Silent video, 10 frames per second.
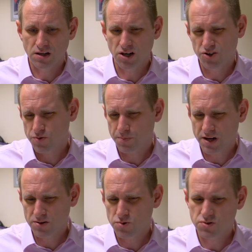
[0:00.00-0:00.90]

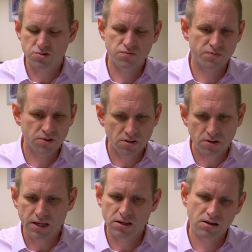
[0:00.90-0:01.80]
£100 for
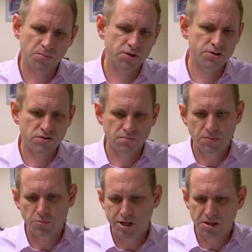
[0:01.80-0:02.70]
8GB of
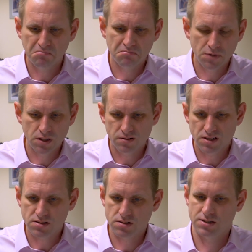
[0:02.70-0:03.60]
memory, you know,
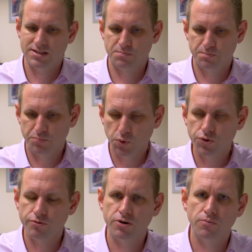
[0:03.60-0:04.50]
that's
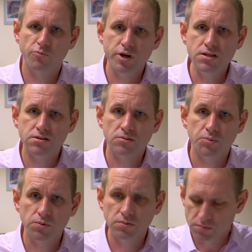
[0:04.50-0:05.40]
bordering on
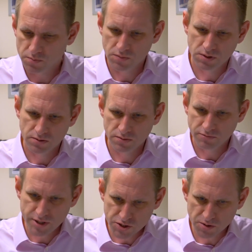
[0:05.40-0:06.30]
reasonable
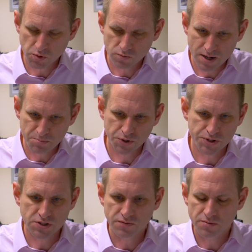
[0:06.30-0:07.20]
RAM
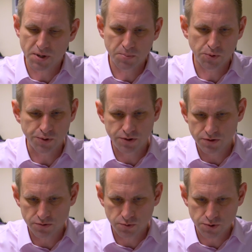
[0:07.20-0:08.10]
pricing from Apple. Who'd
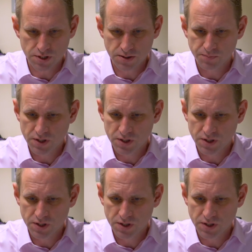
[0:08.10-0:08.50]
have thought it?